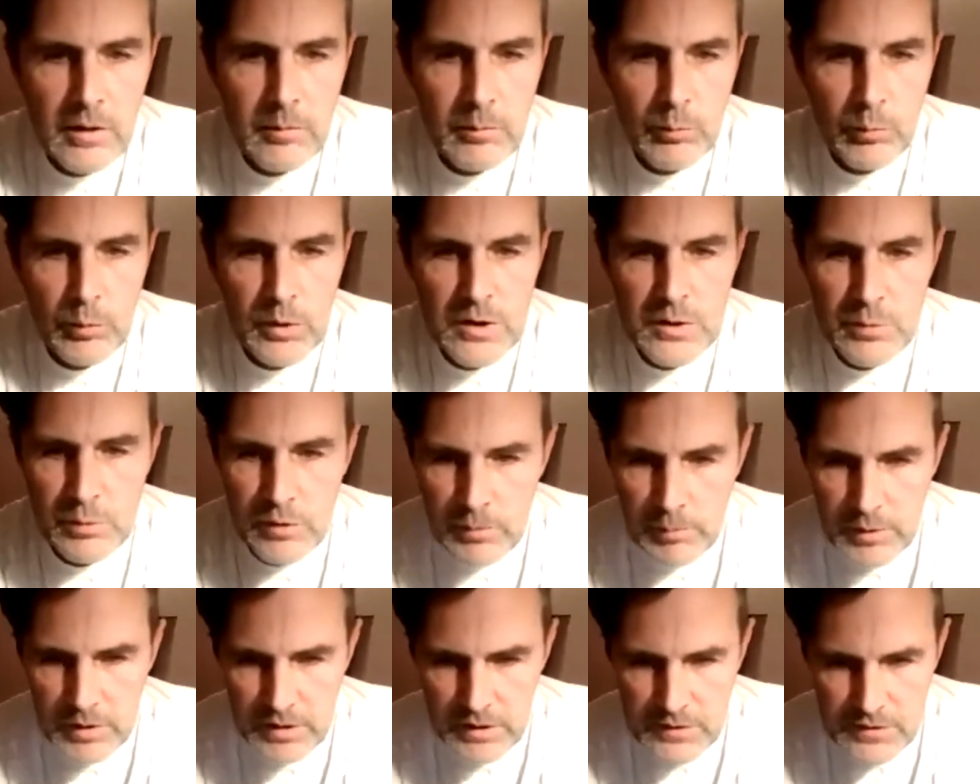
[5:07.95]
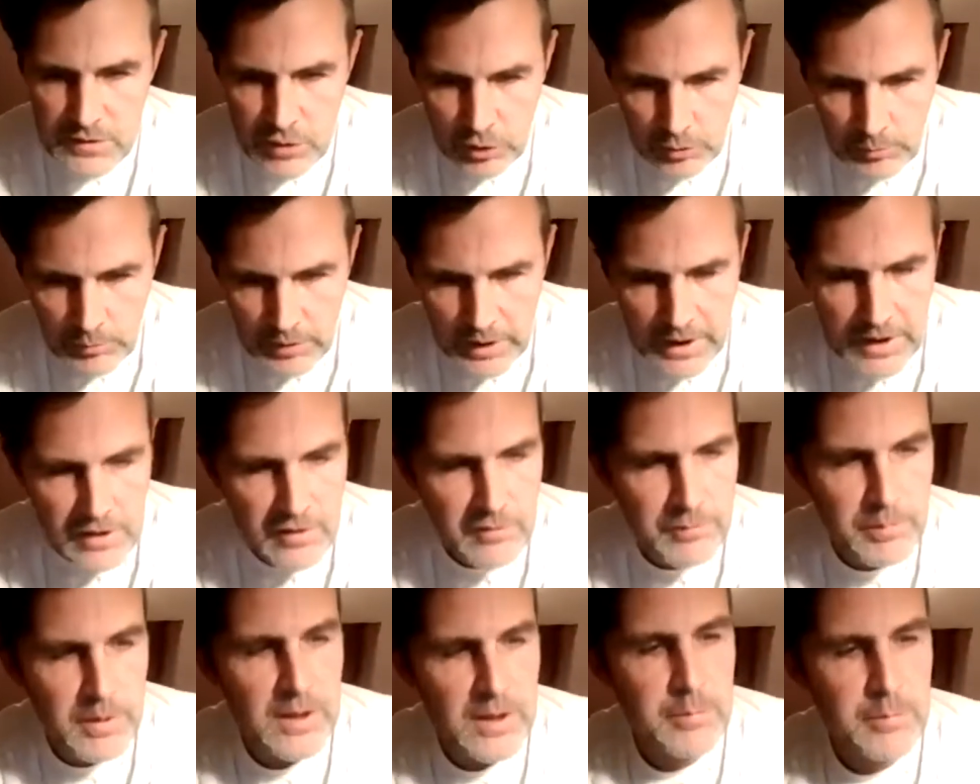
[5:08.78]
which would have been the top layer of
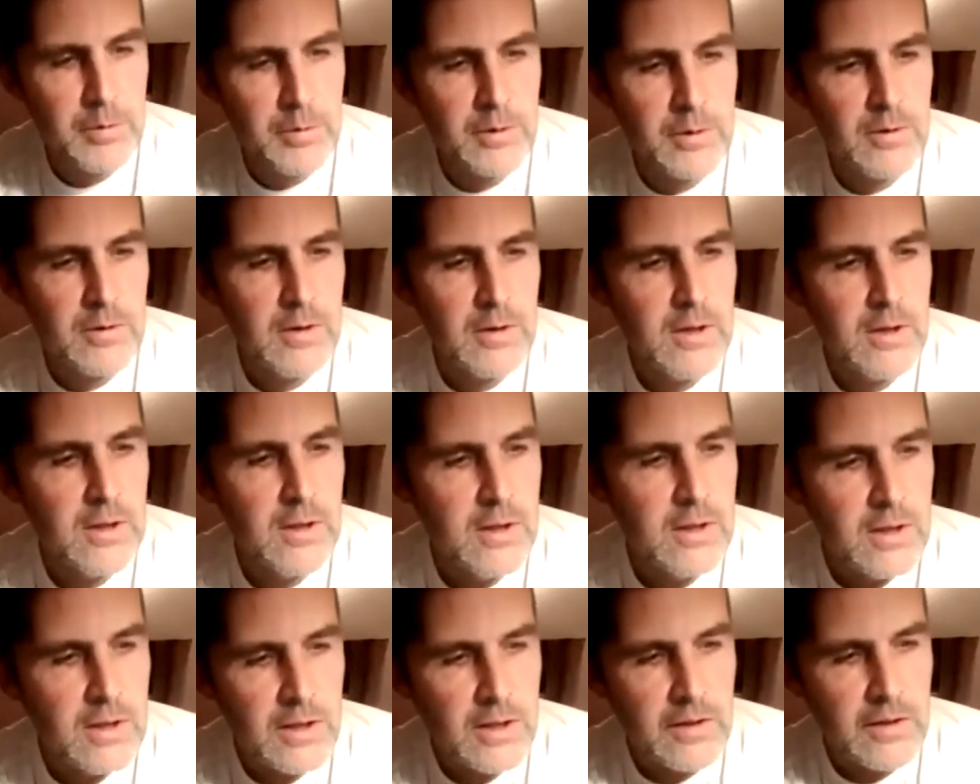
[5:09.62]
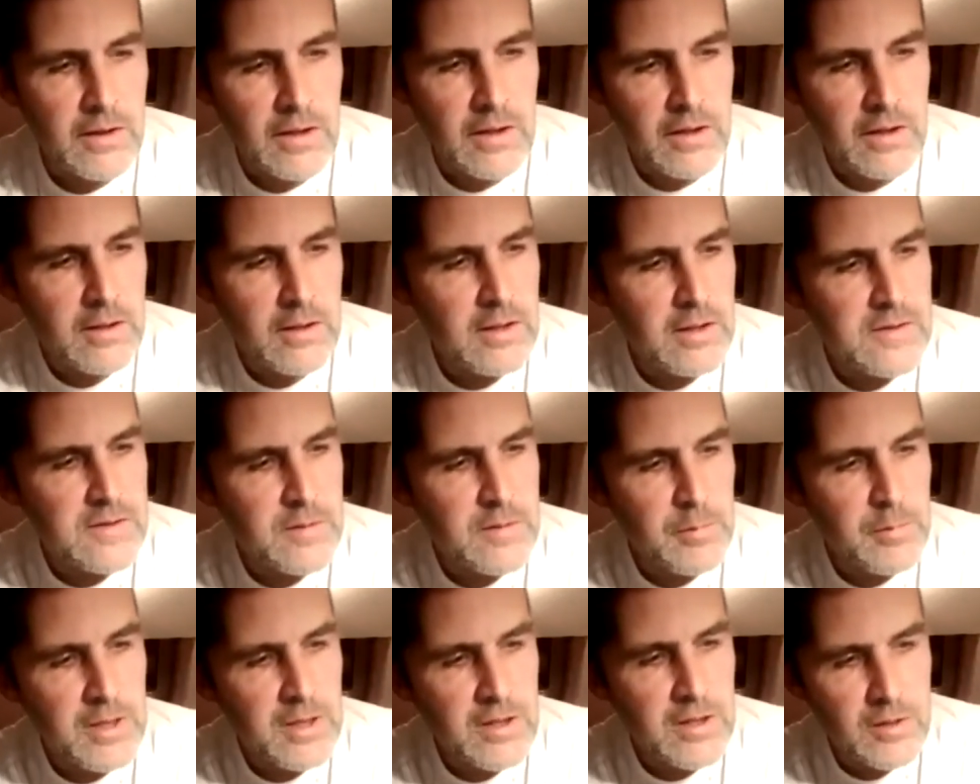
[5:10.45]
paper, and then an
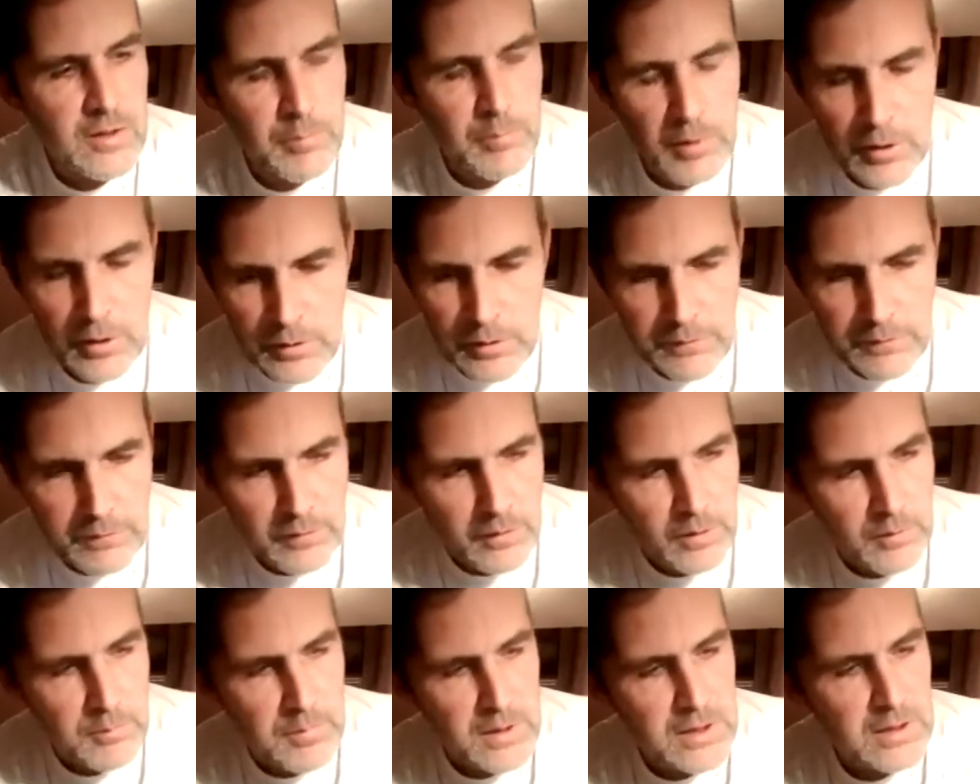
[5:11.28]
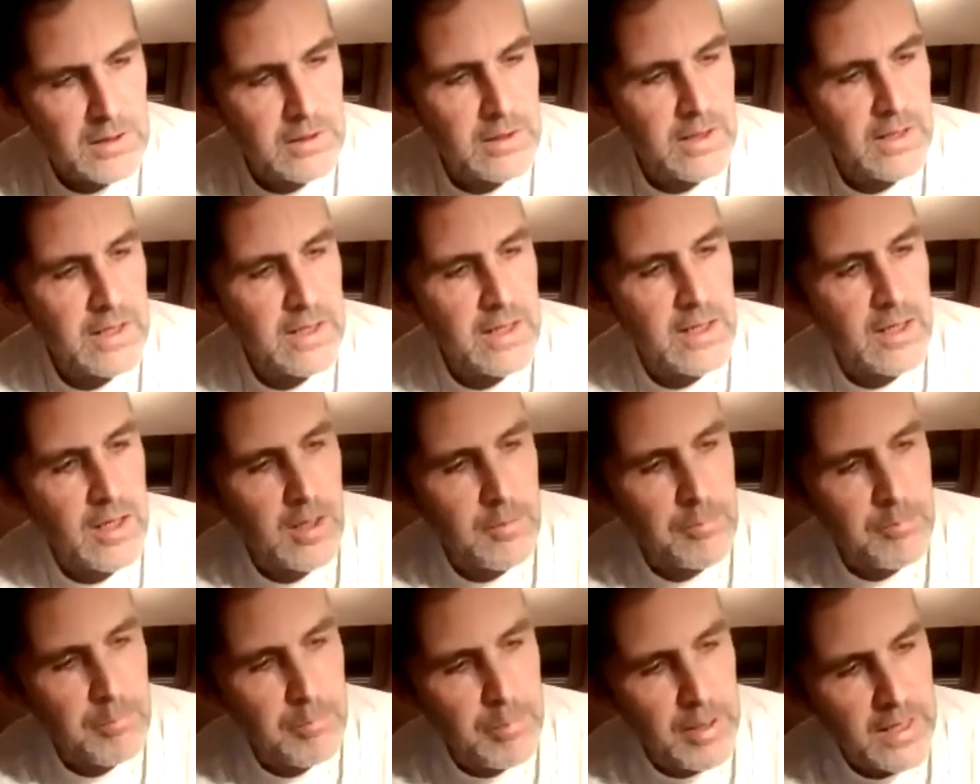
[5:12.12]
intermediate blue for the middle layer, a
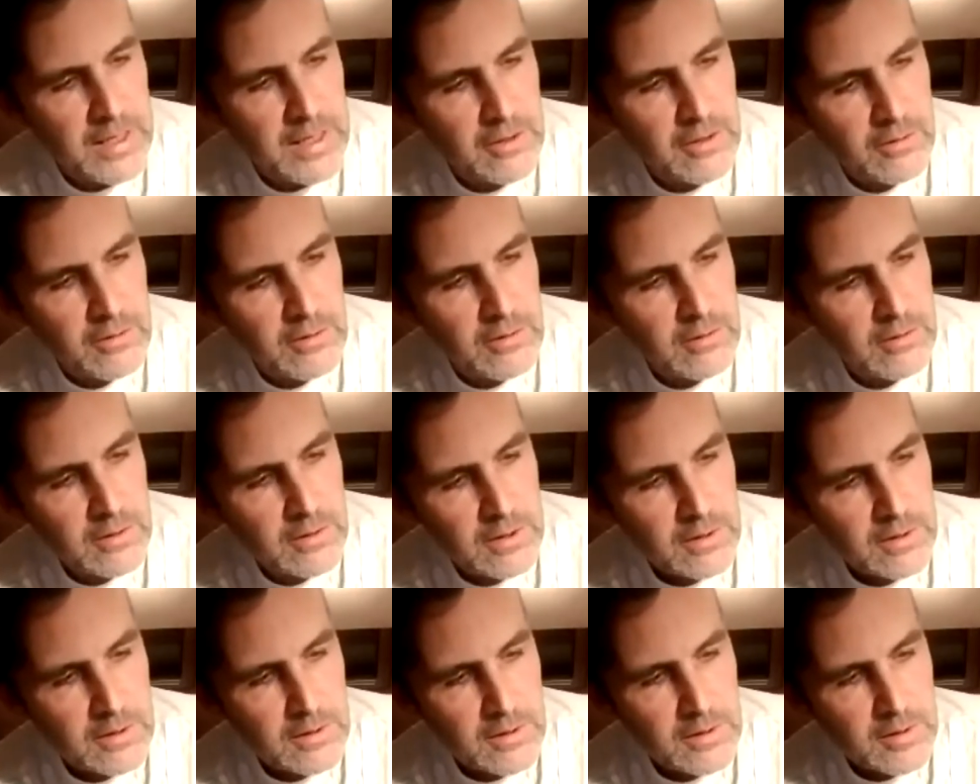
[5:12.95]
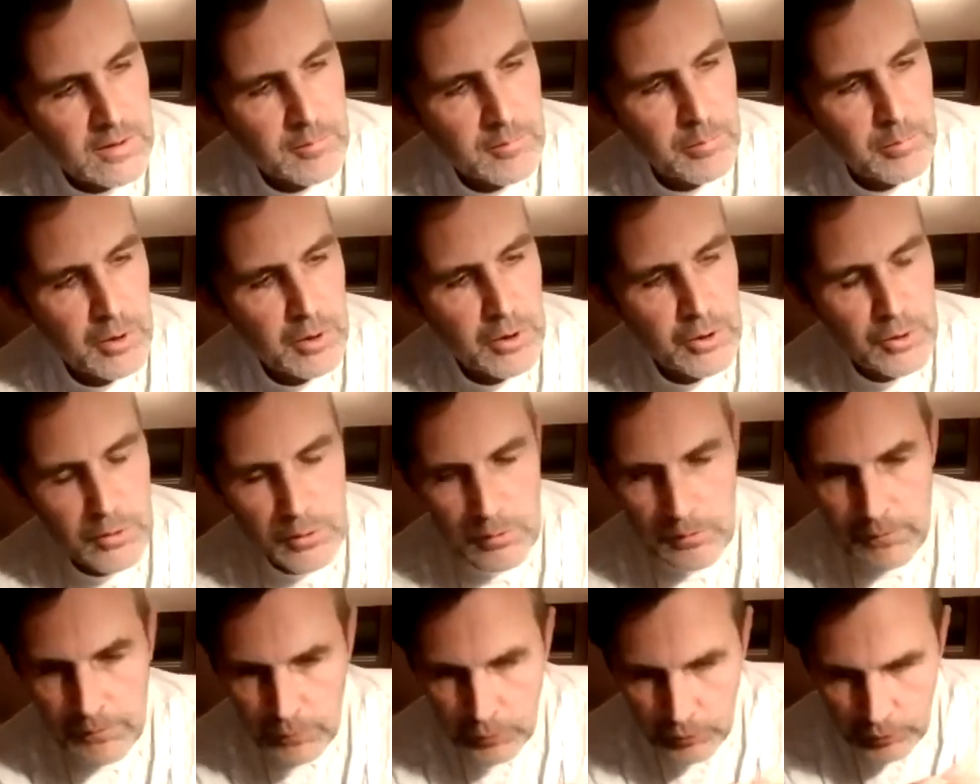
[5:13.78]
pale blue
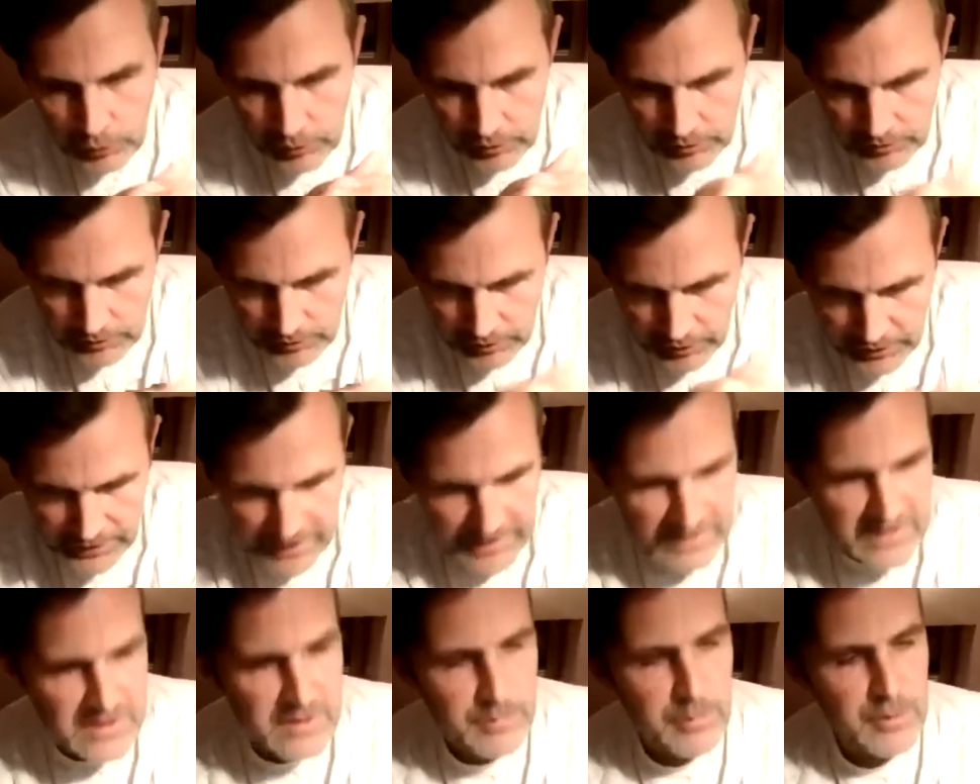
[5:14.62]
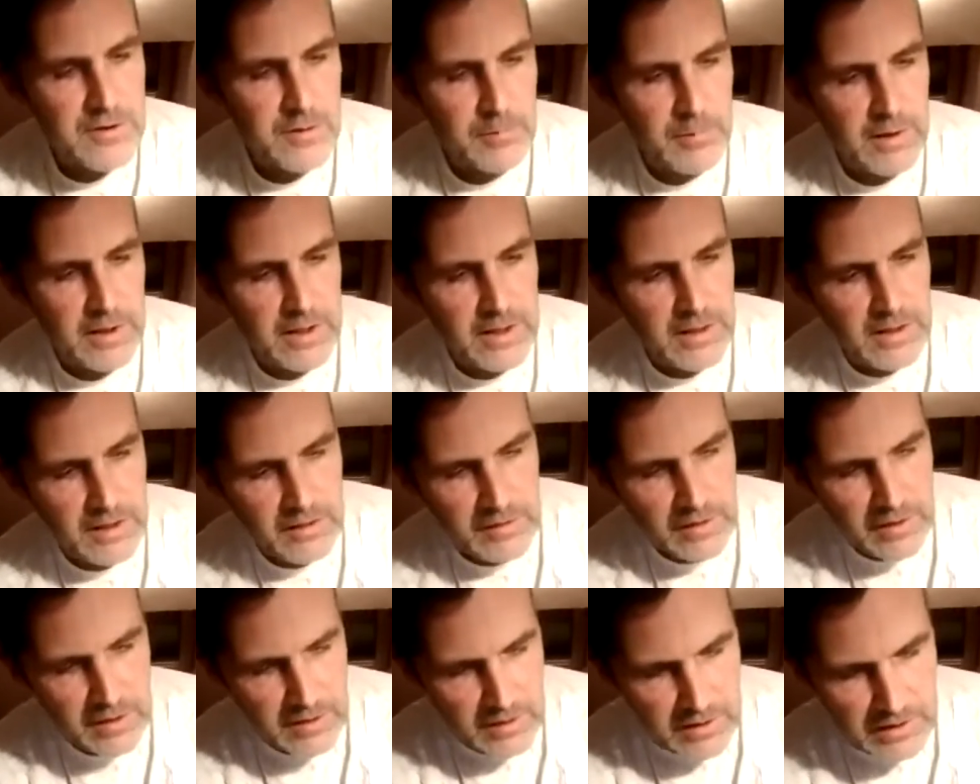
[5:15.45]
for the next to bottom layer, and
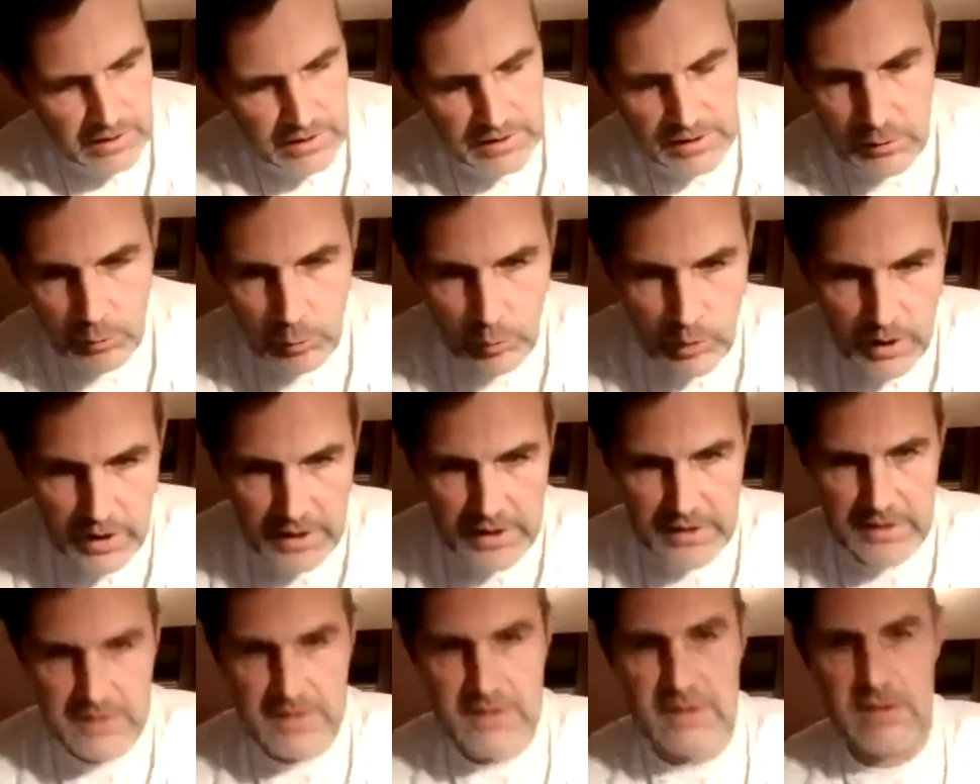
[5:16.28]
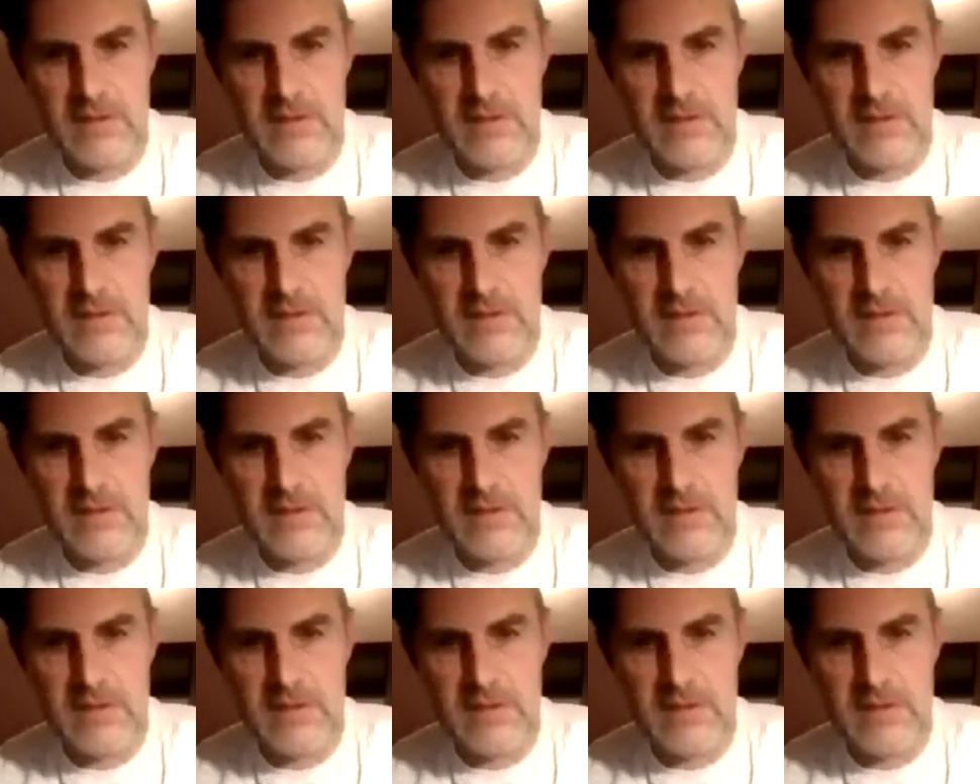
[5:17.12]
then a clear white